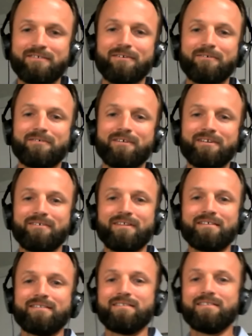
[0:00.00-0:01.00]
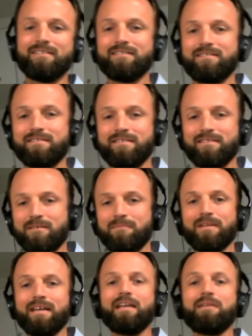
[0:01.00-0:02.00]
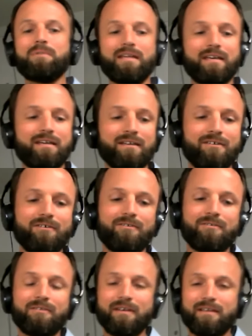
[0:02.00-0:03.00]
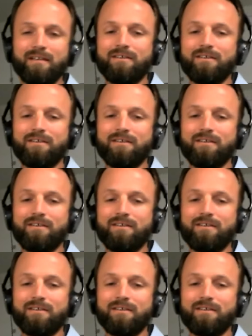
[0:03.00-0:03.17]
So you know that's this is something that anybody can do, and,